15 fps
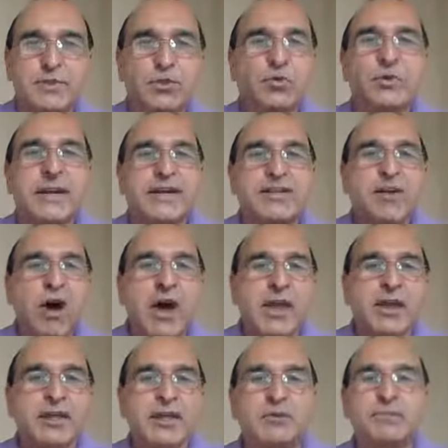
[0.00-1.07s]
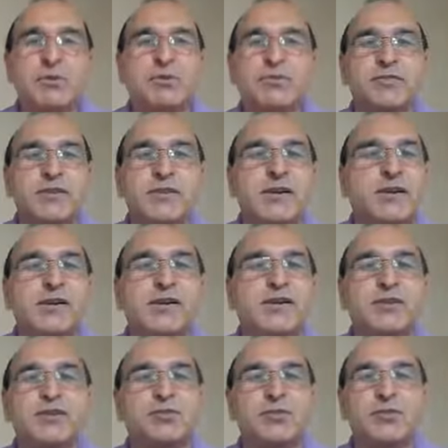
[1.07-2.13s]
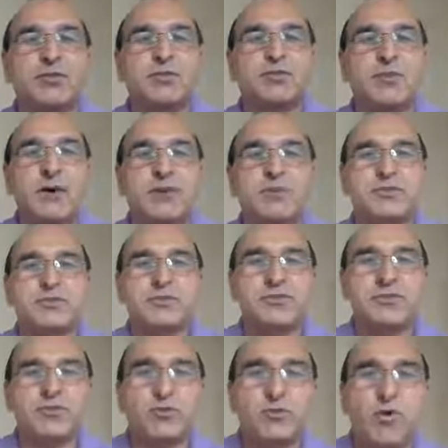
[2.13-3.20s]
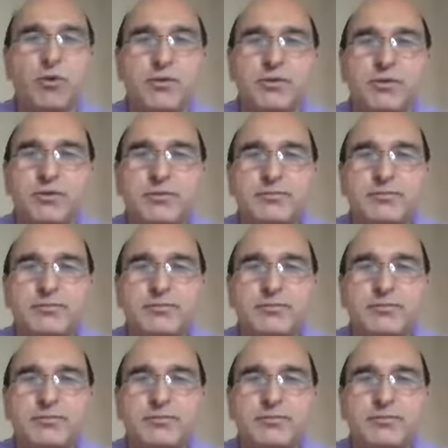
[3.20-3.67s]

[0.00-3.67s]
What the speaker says: You can die, a beautiful girl, tomorrow she is no more.